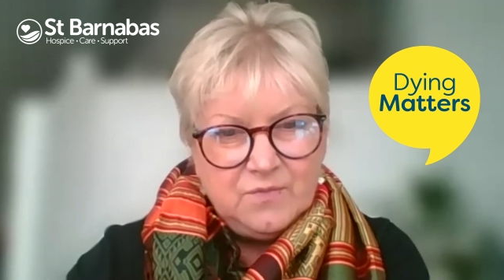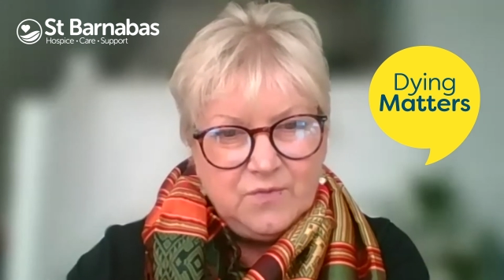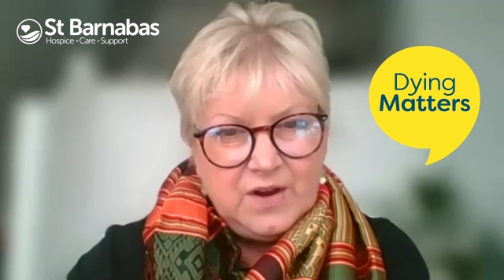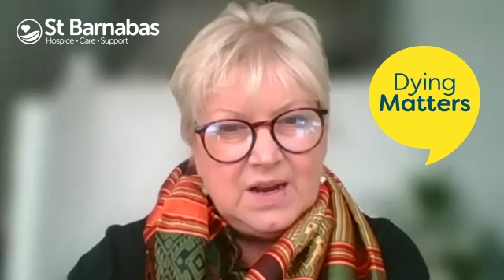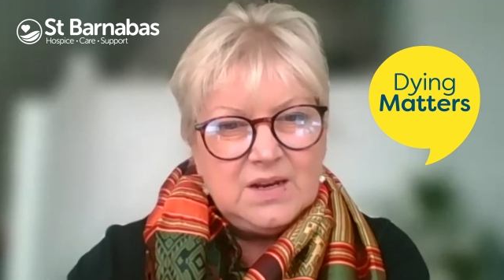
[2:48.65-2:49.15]

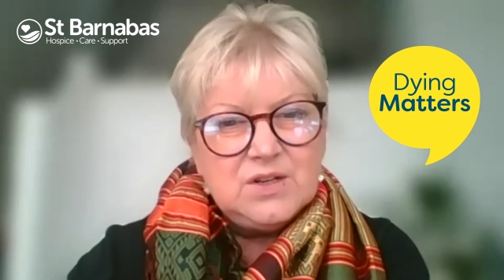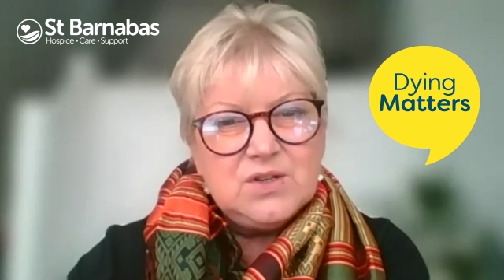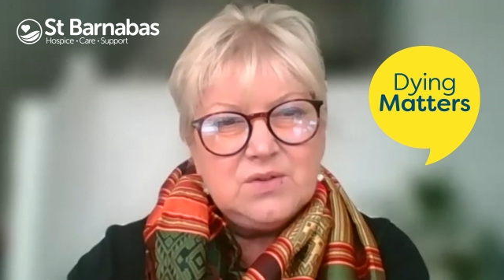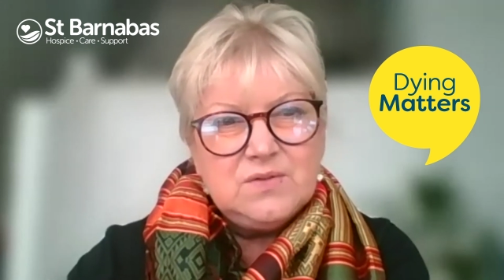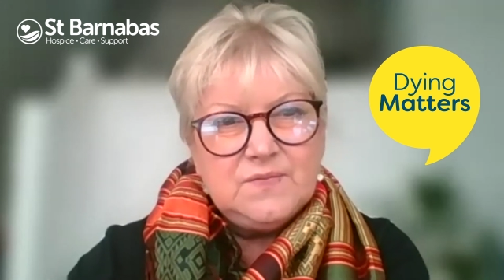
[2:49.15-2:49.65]

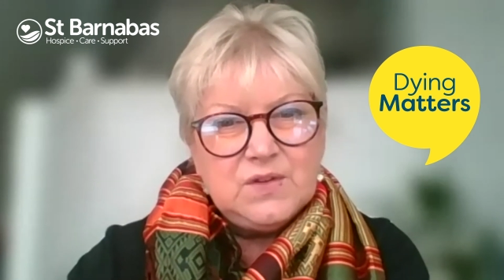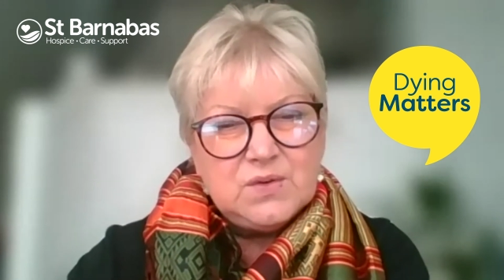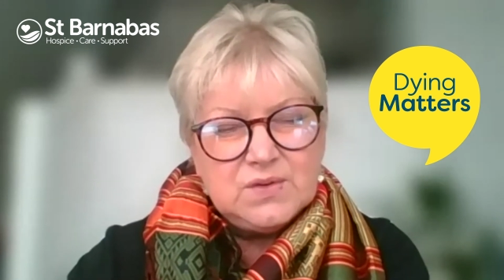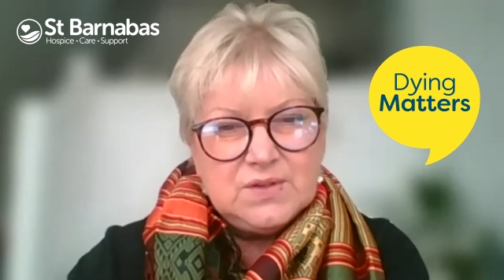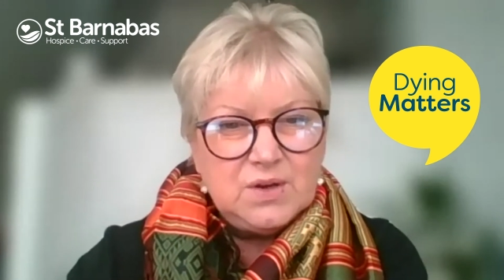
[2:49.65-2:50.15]
financial,
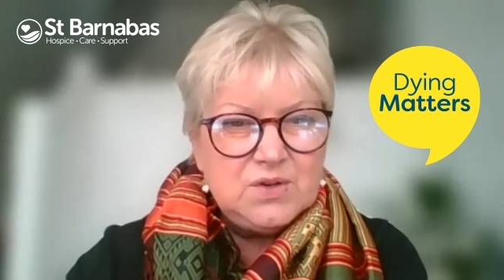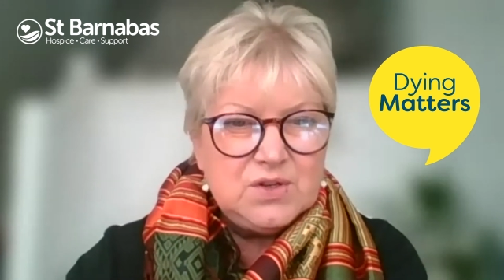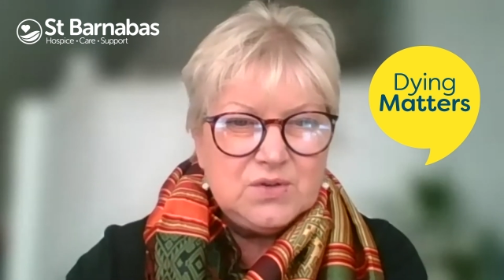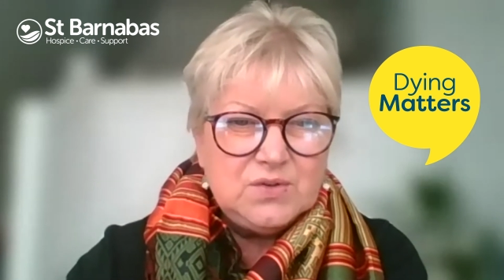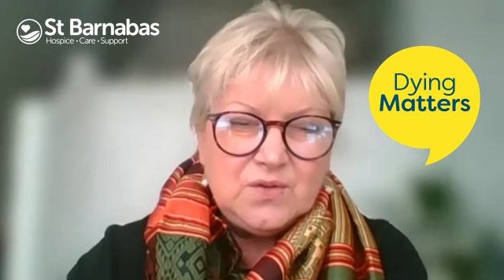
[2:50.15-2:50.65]
your
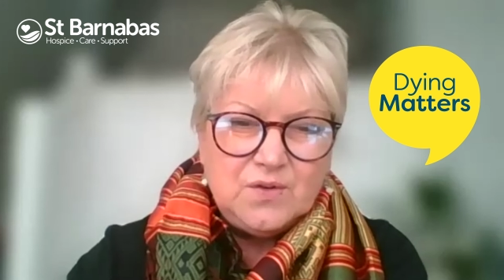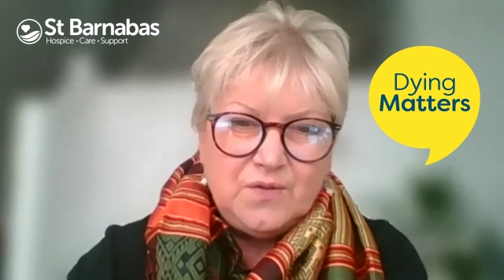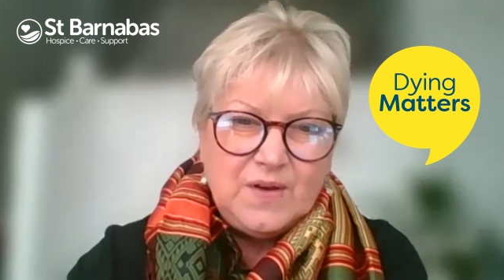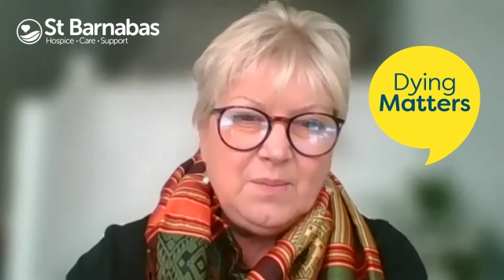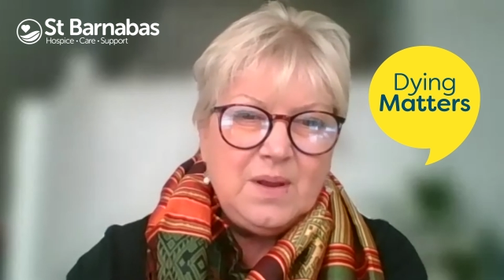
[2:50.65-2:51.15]
social, your
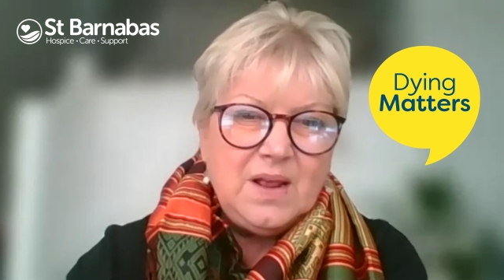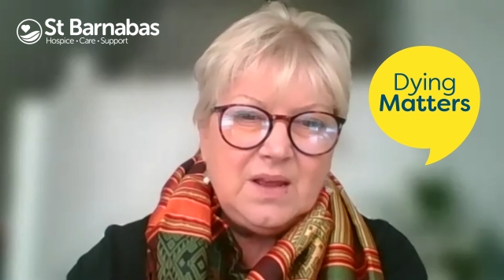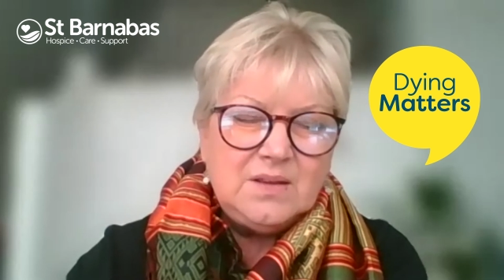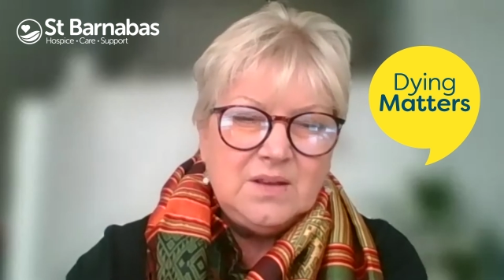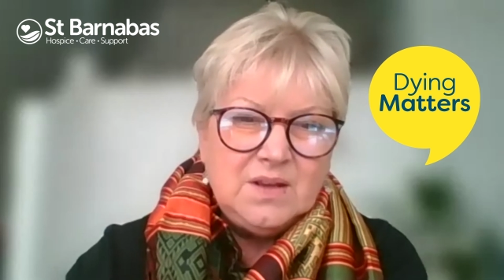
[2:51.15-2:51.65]

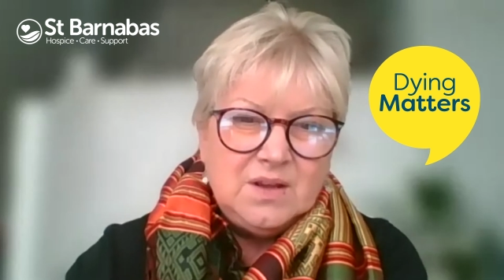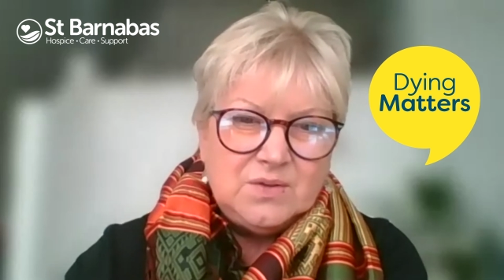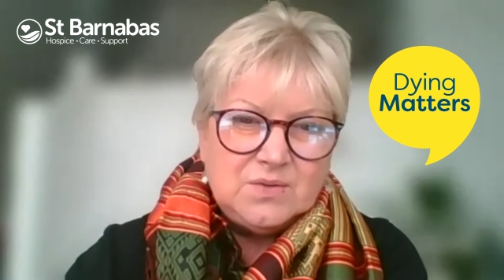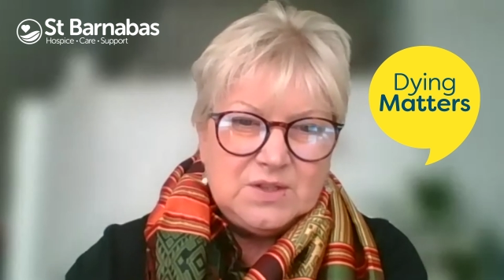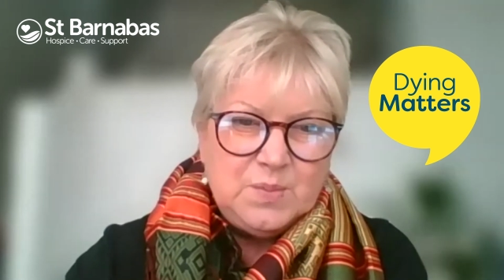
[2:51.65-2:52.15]
family,
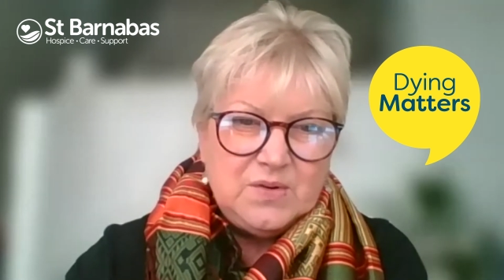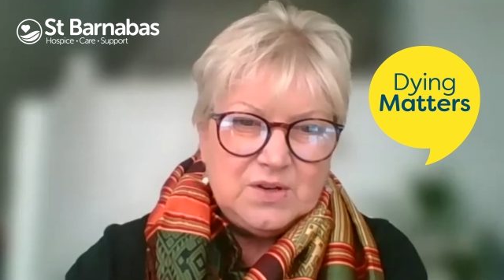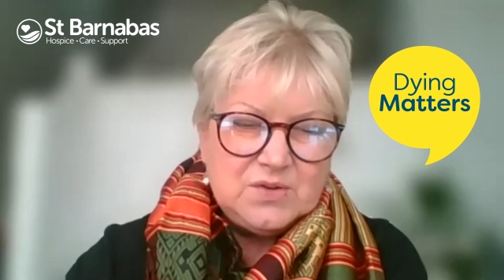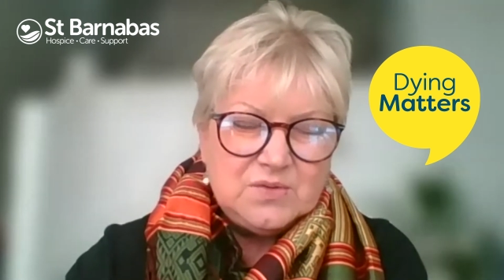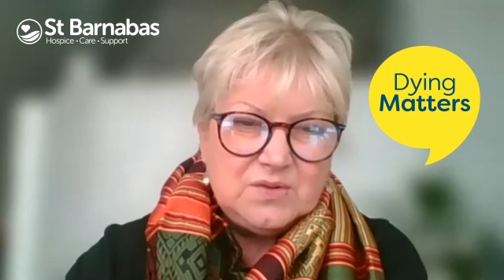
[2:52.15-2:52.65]
your
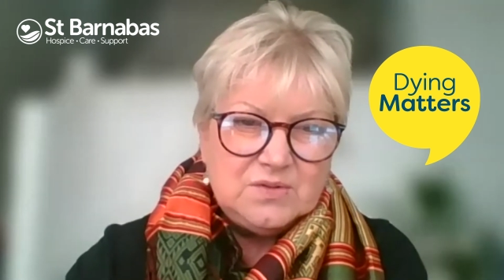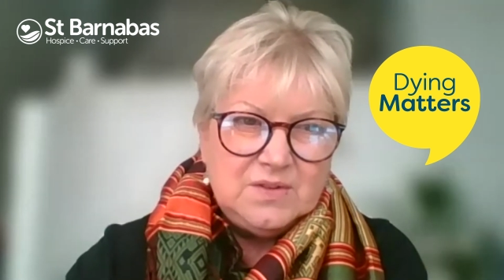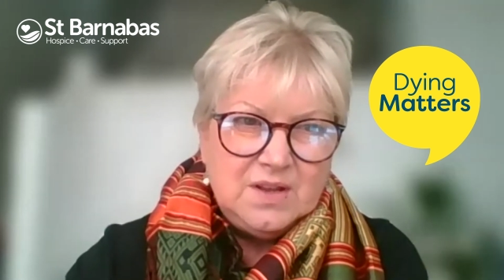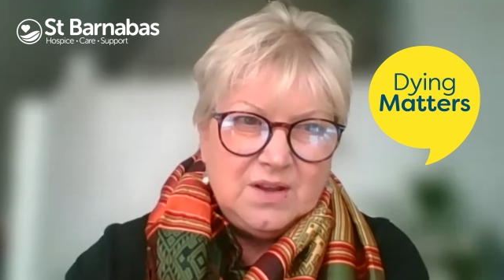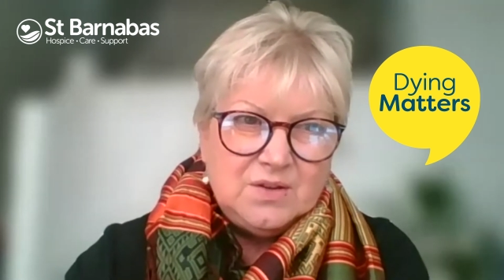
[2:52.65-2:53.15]

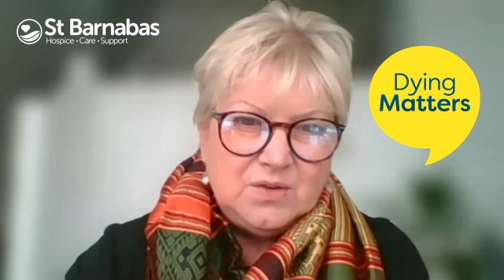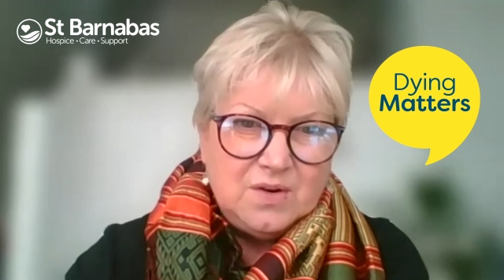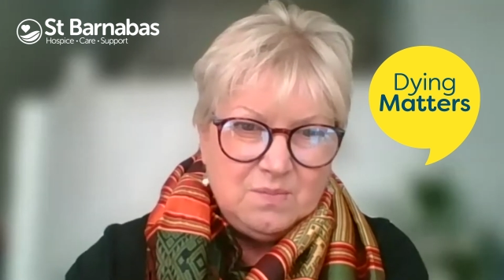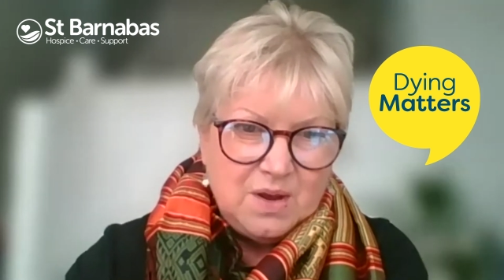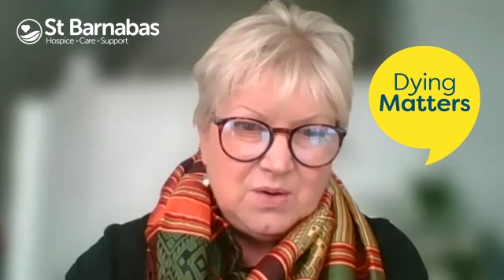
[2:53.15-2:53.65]
spiritual, your
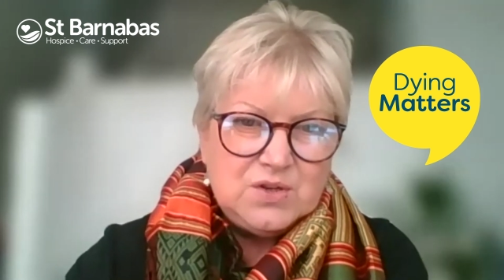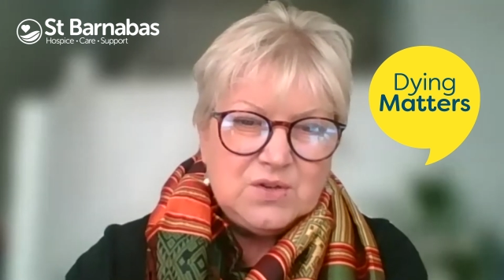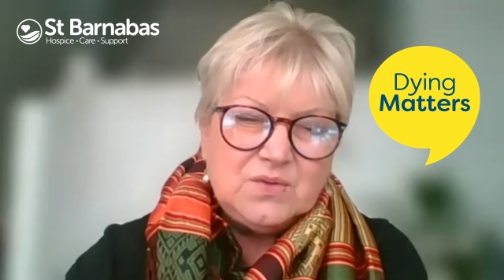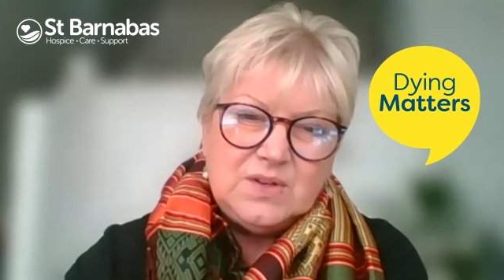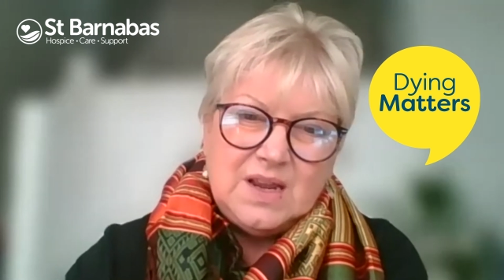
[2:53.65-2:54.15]

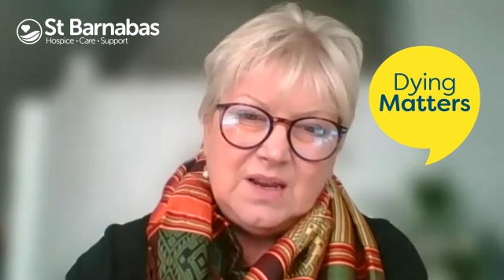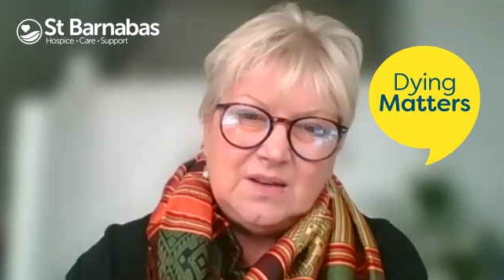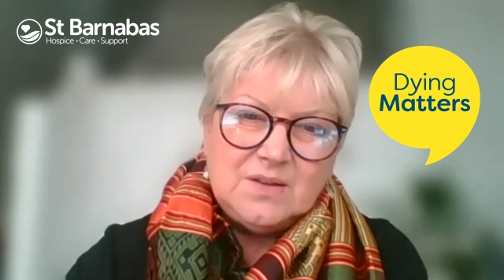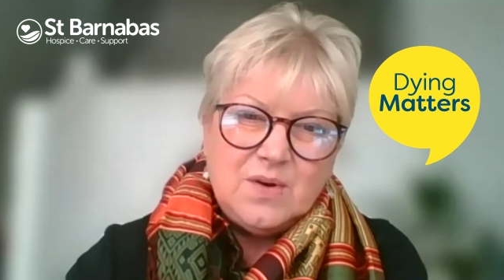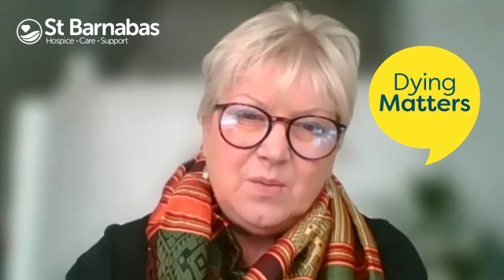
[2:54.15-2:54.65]
emotional
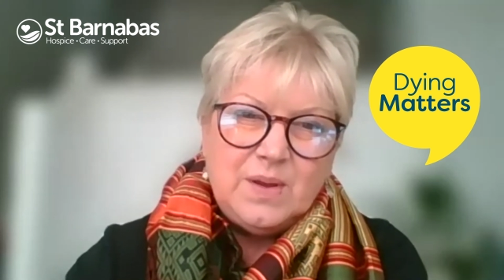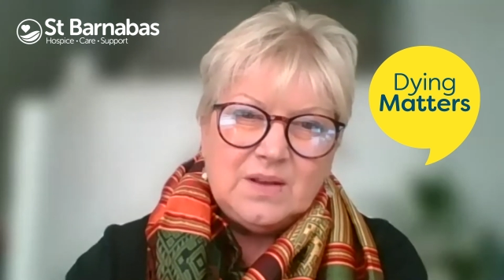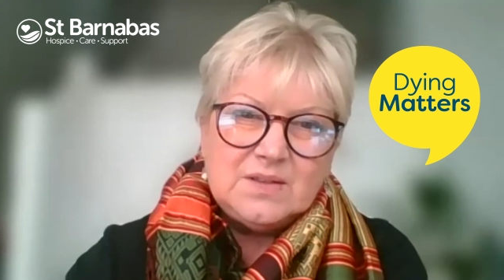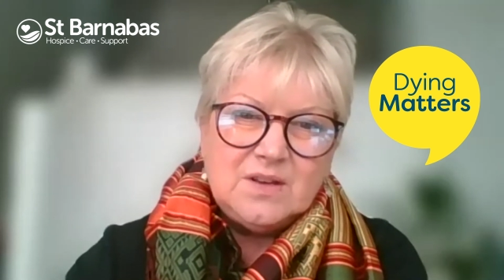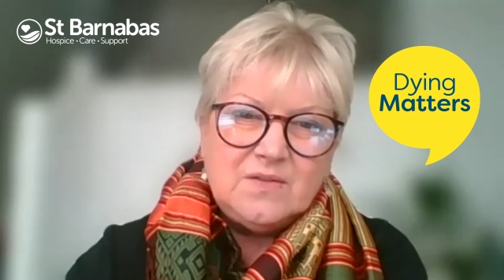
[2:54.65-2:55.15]
needs, the
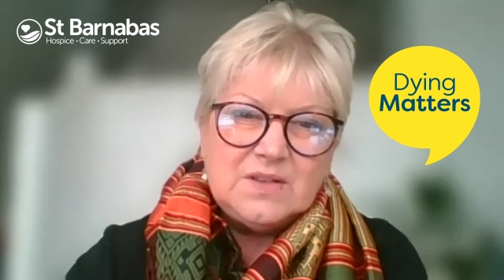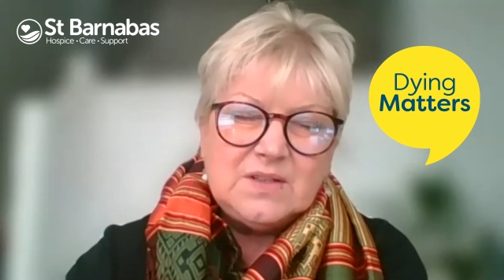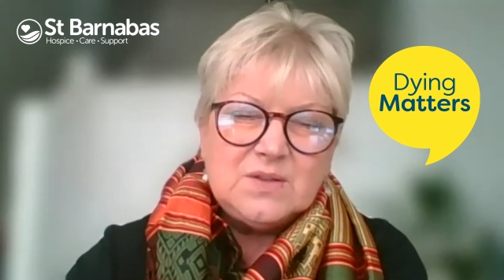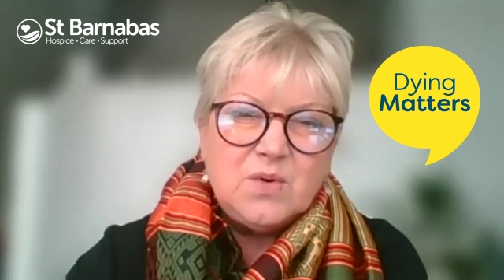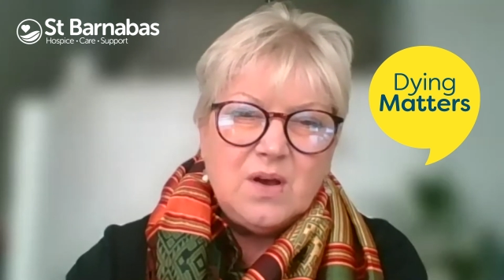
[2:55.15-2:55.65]
Wellbeing Service
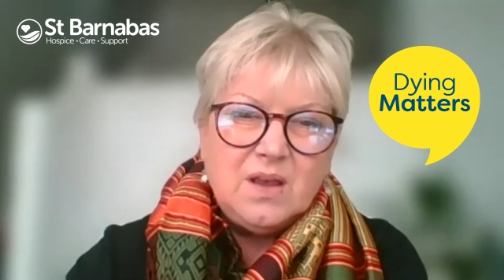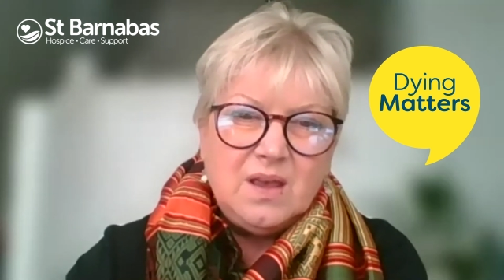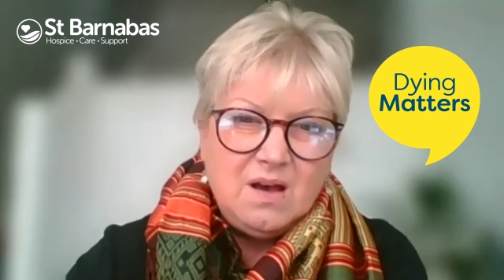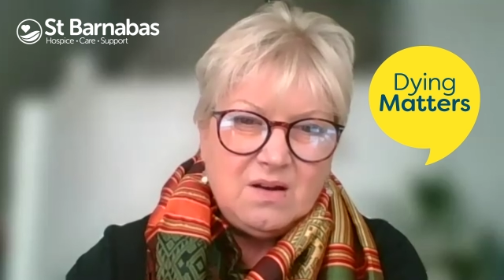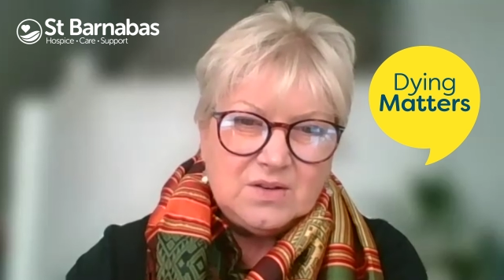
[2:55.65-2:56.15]
is working
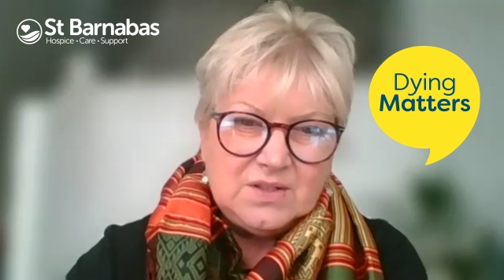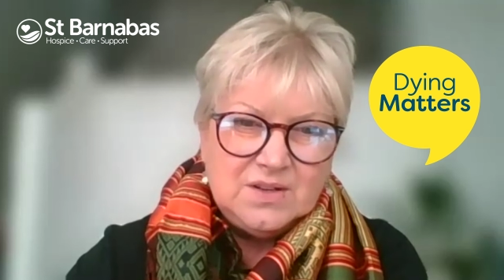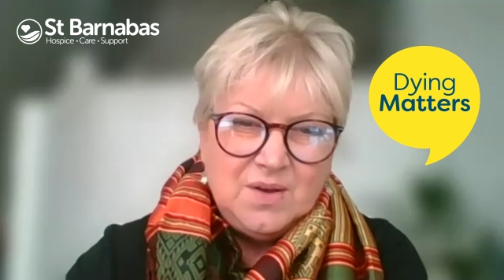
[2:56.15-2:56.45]
hard